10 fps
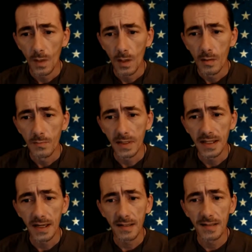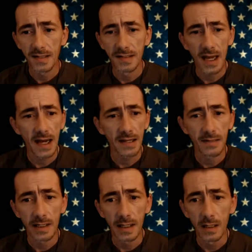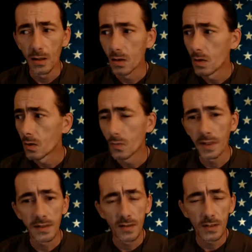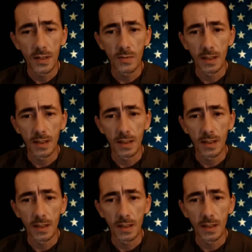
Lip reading: But that is exactly what they're doing.